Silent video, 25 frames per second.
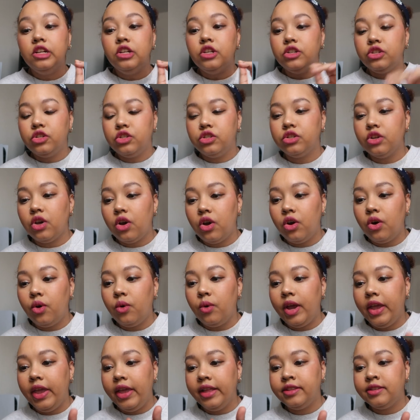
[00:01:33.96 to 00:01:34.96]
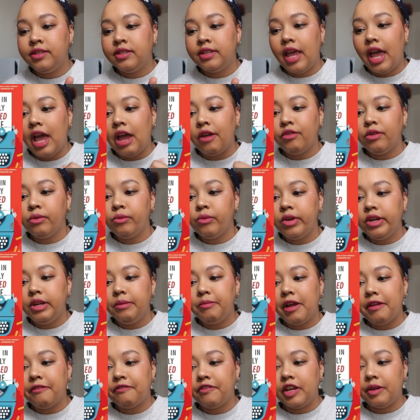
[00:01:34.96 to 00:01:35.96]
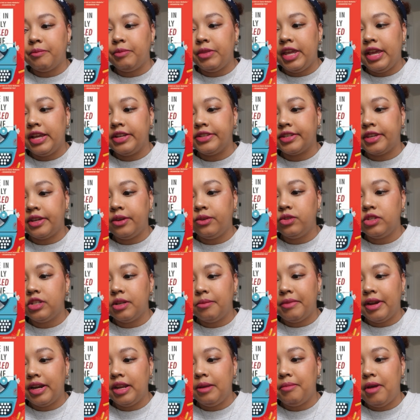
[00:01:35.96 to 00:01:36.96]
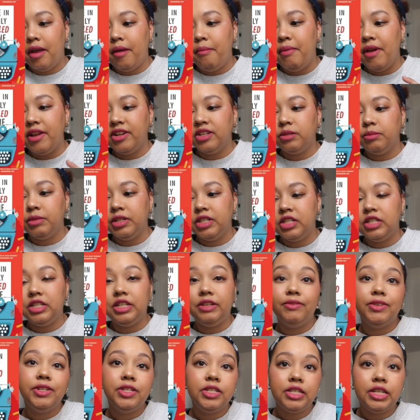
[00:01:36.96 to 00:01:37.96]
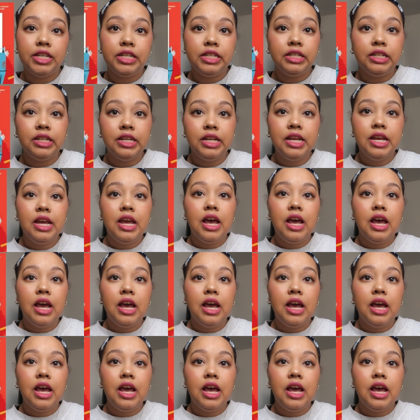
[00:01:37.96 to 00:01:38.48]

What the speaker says: So it's Everyone in My Family Has Killed Somebody by Benjamin Stevenson.